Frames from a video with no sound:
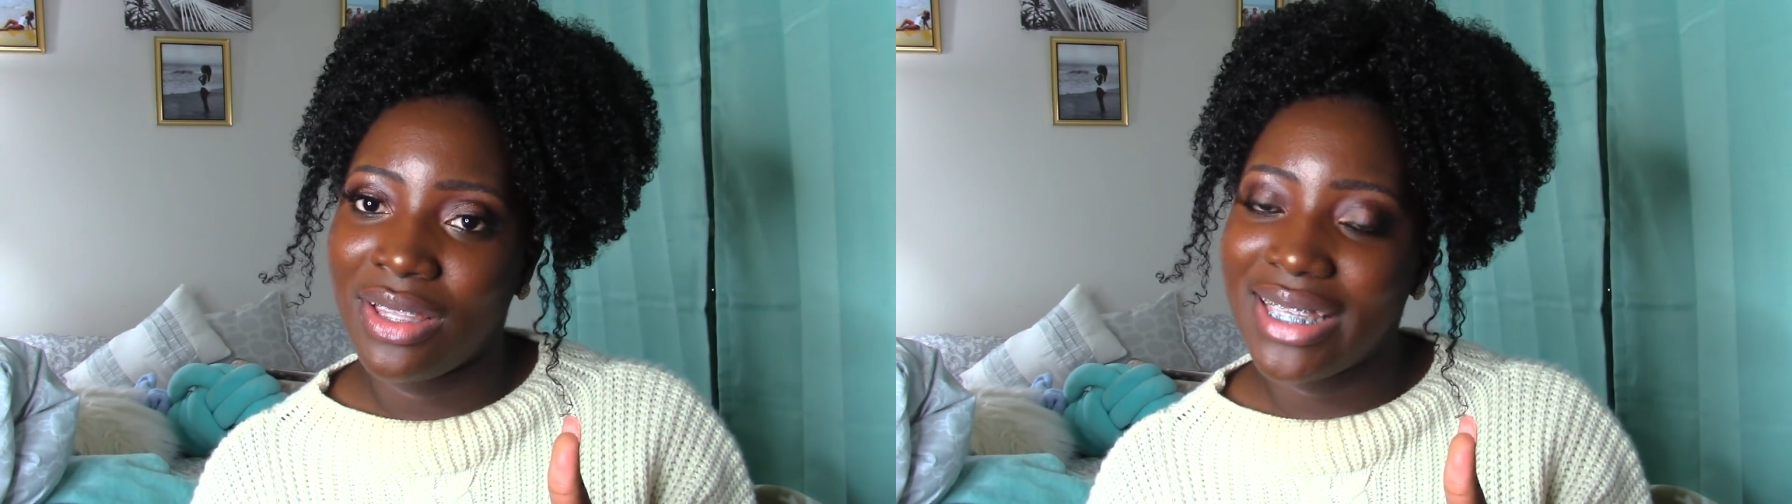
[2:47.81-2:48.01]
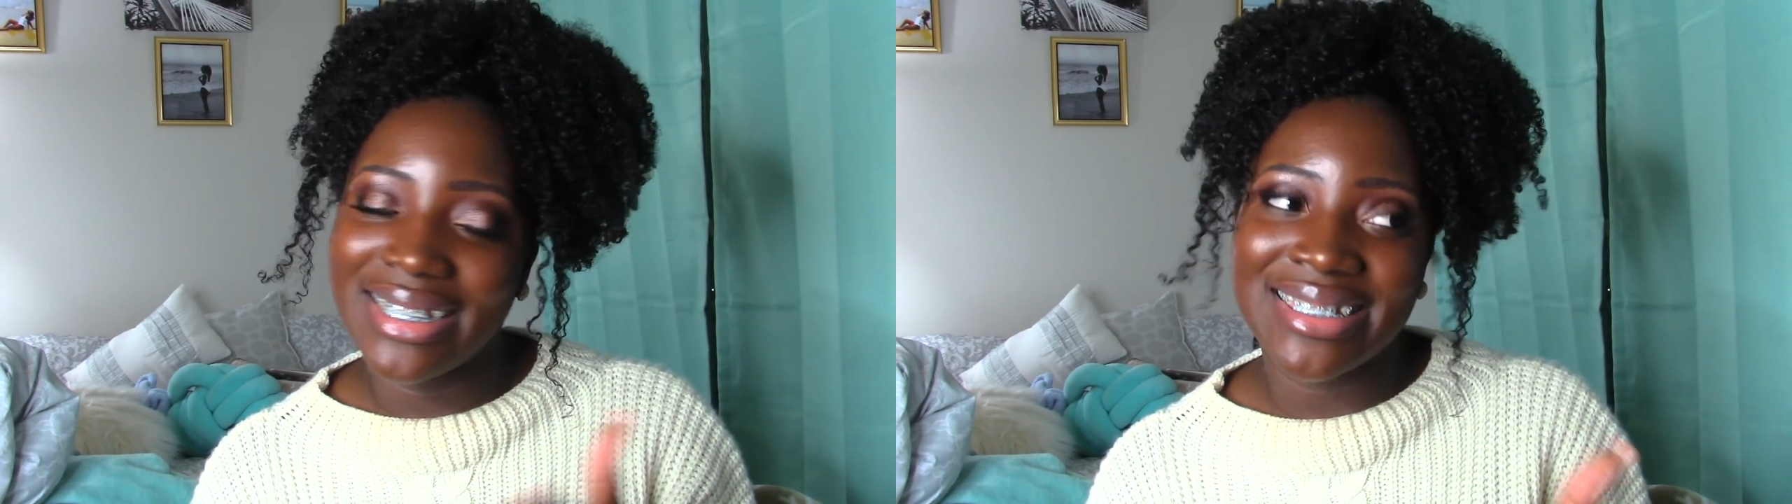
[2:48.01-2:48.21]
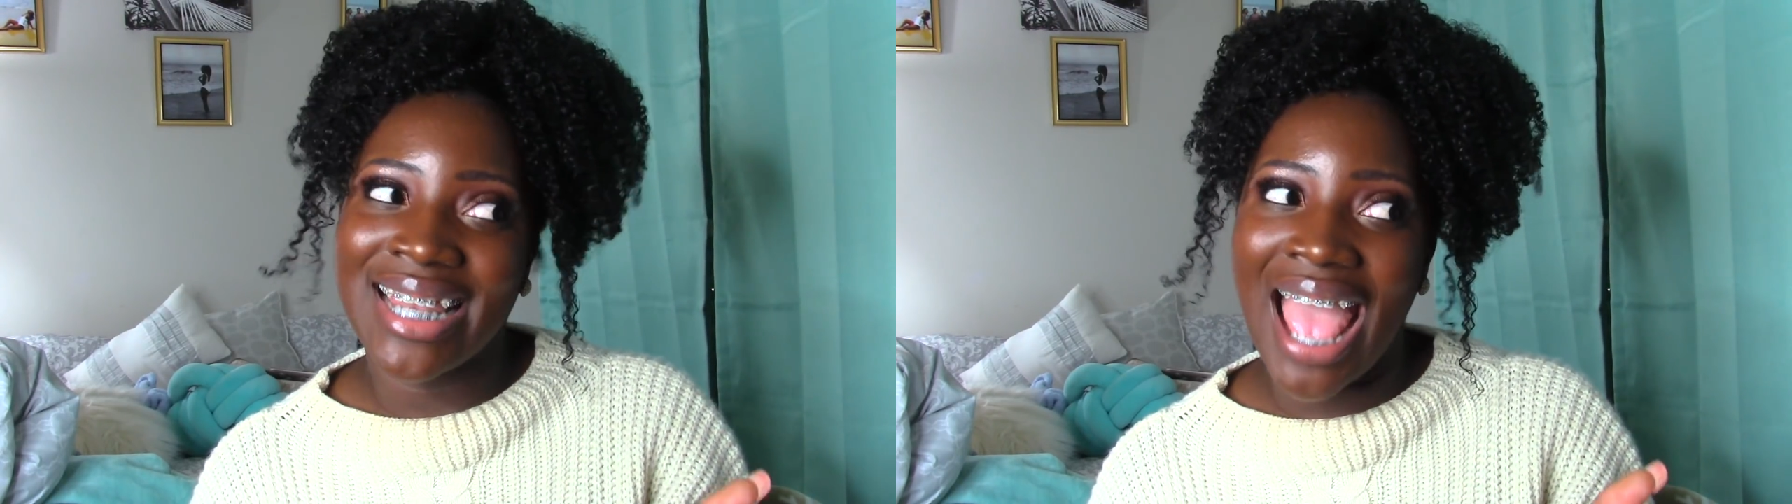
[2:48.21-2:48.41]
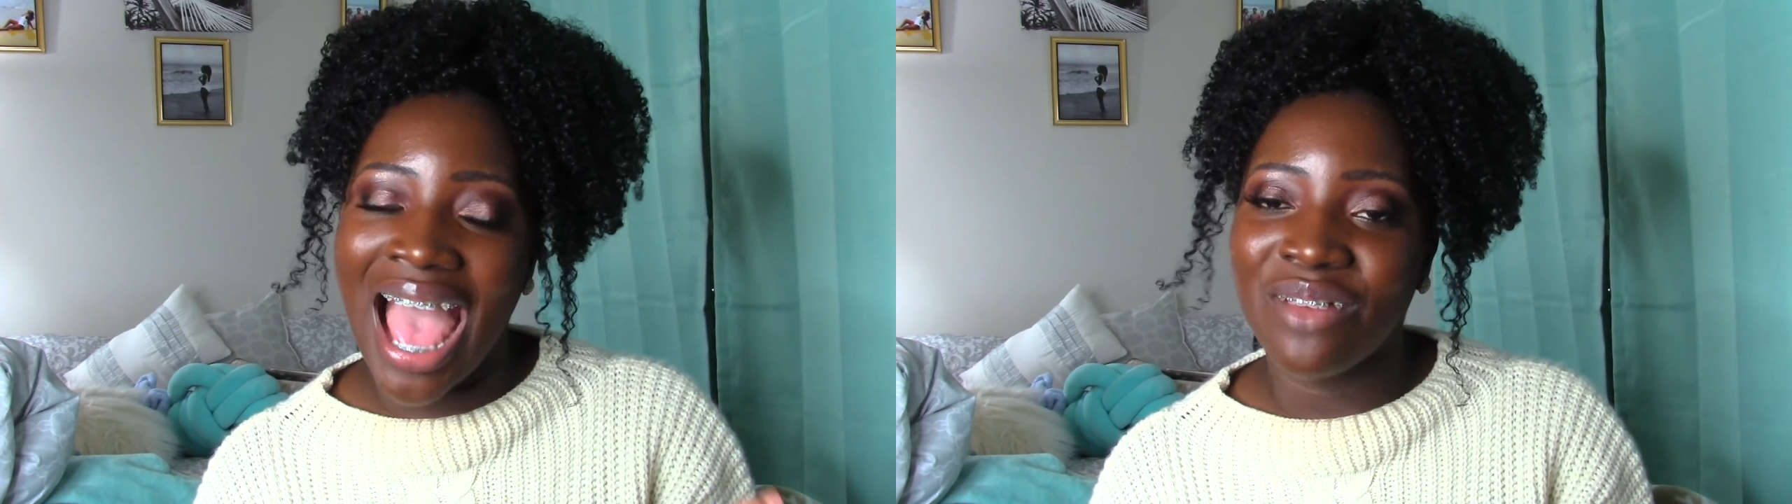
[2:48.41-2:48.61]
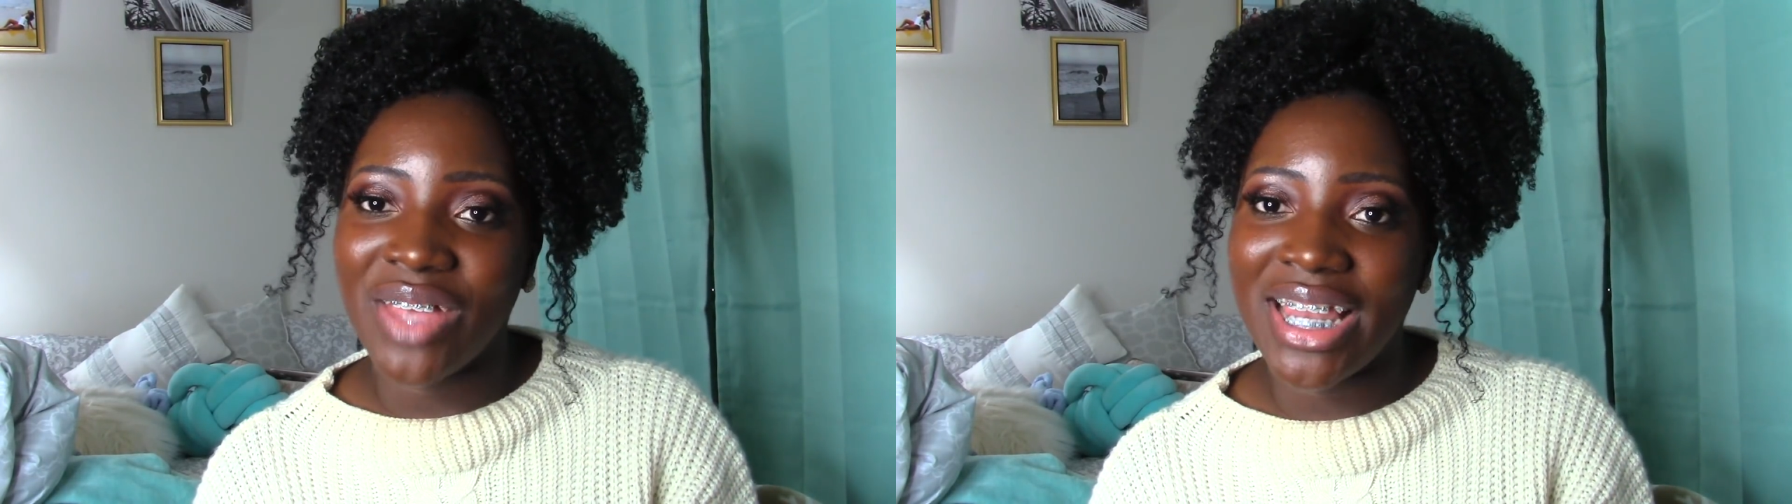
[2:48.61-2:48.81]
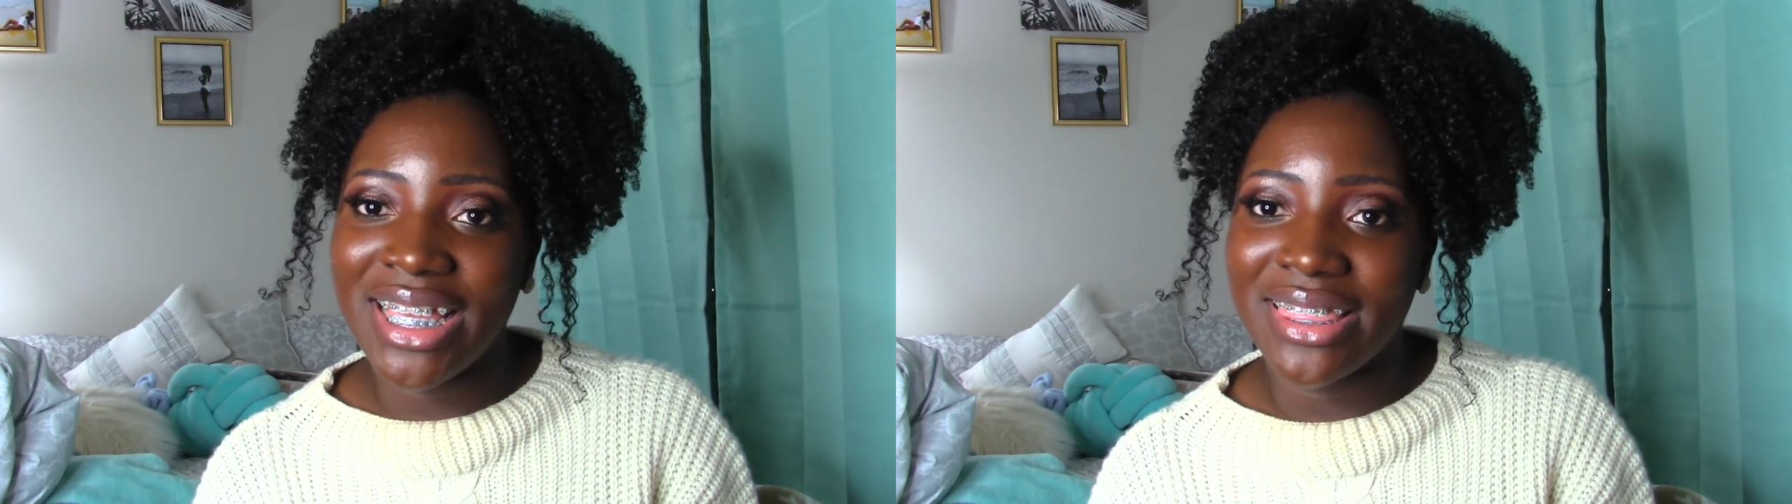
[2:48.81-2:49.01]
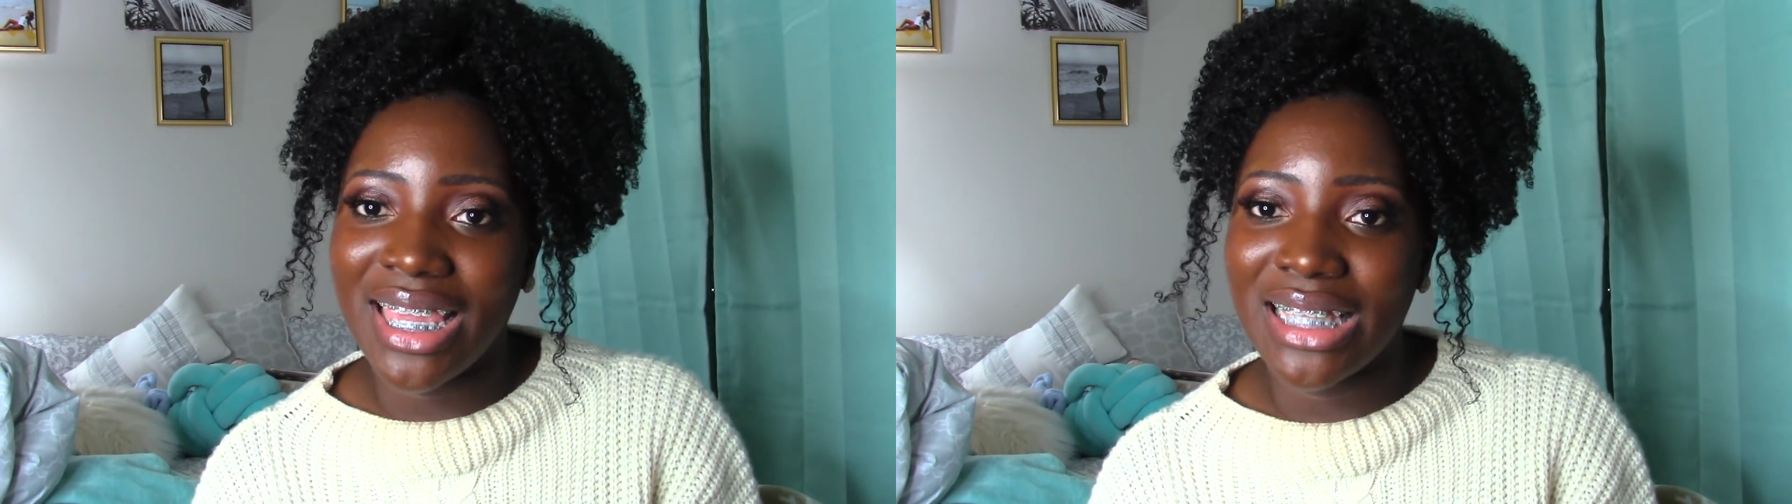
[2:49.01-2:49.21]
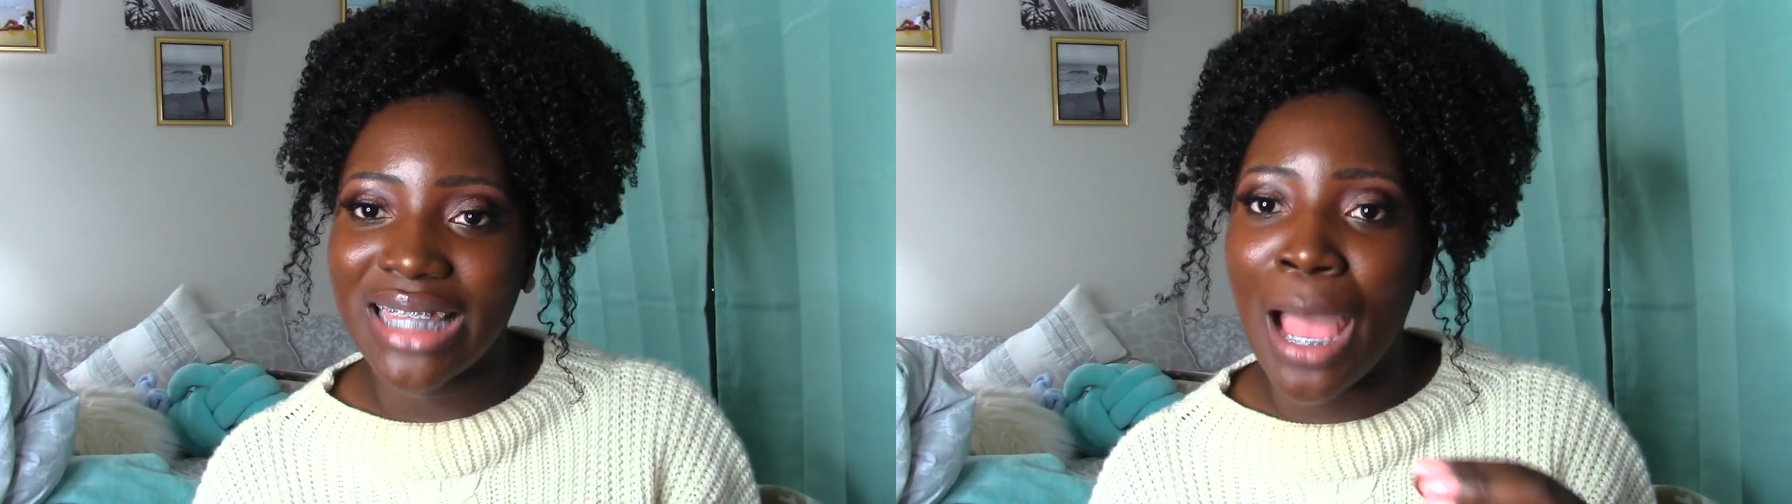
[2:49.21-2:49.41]
It doesn't have
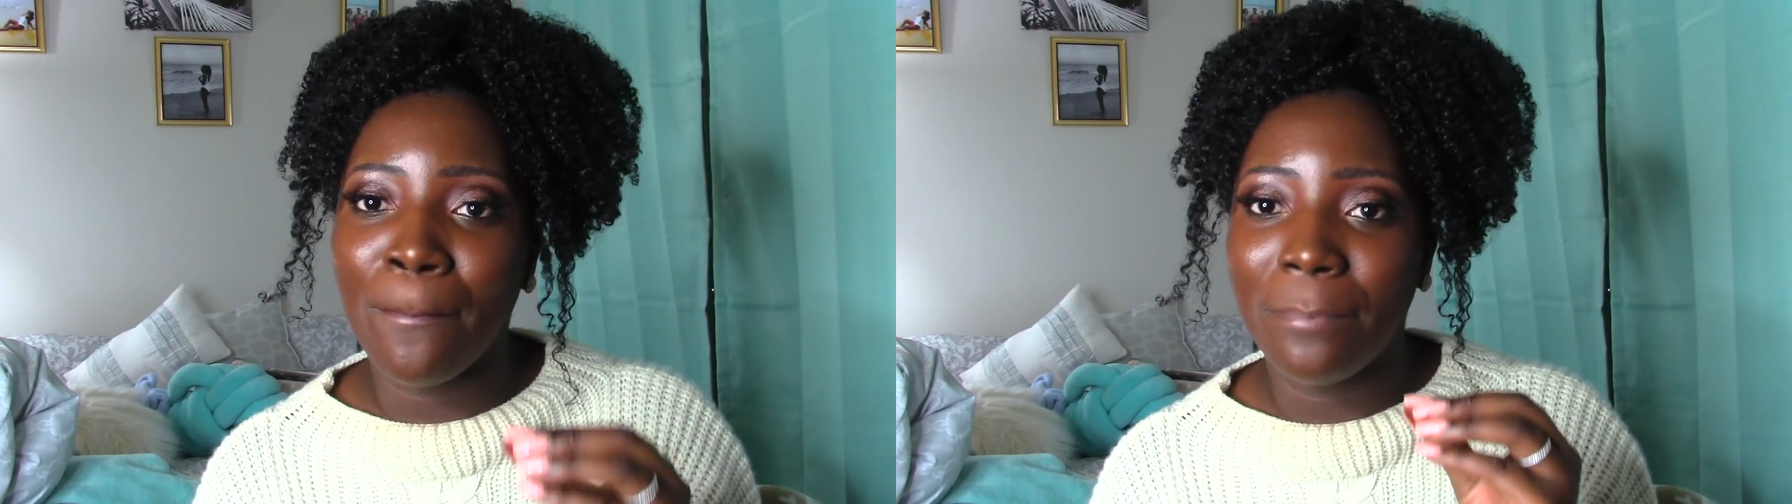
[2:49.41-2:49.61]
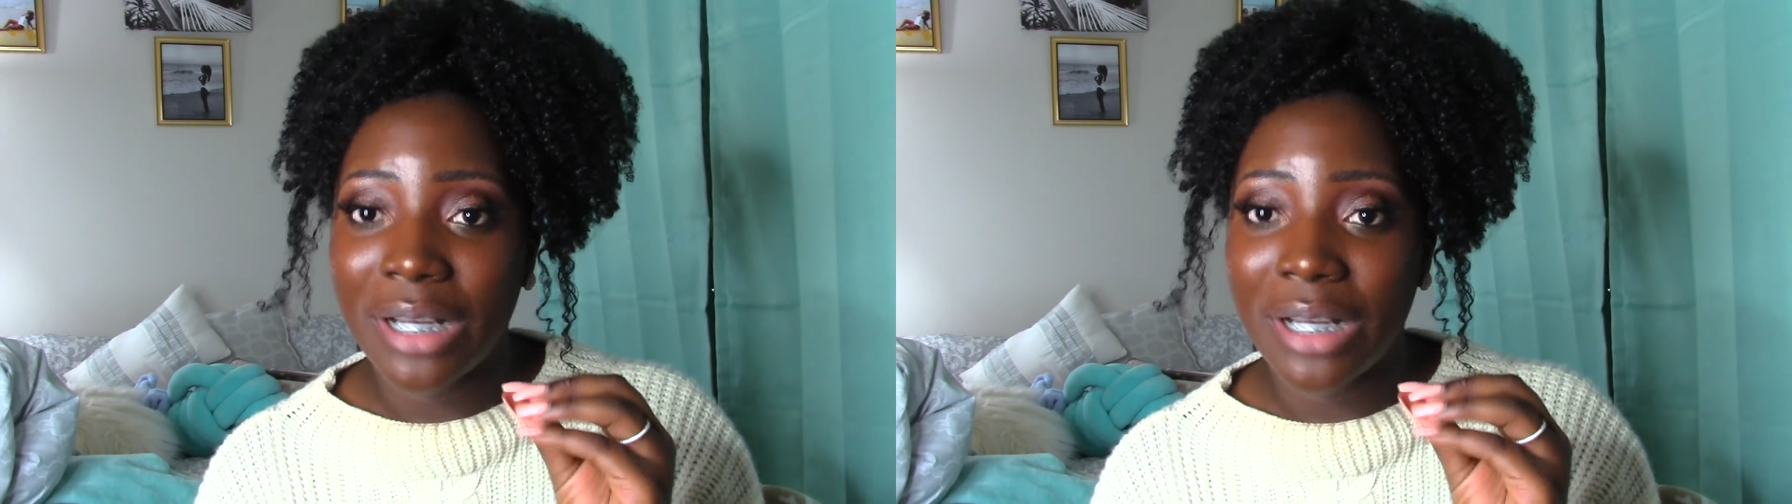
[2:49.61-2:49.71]
anything that